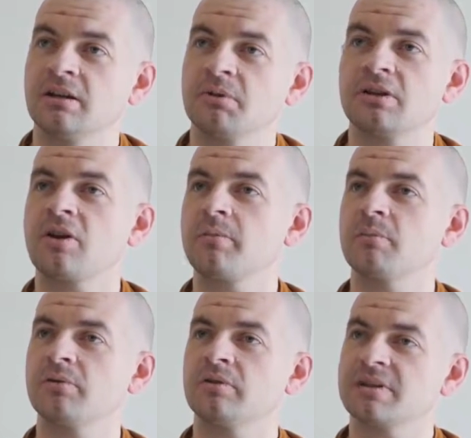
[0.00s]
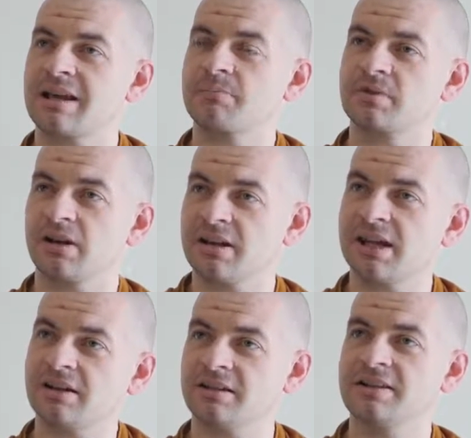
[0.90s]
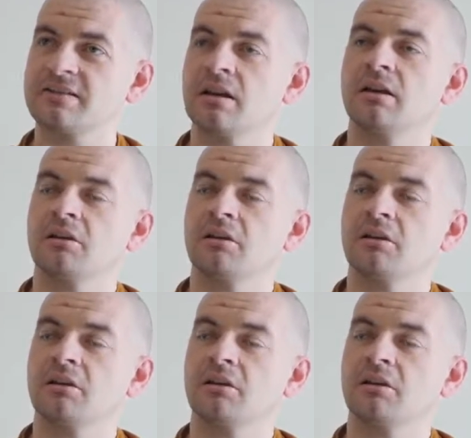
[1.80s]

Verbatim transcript: At the time of the Buddha it's upside down. It's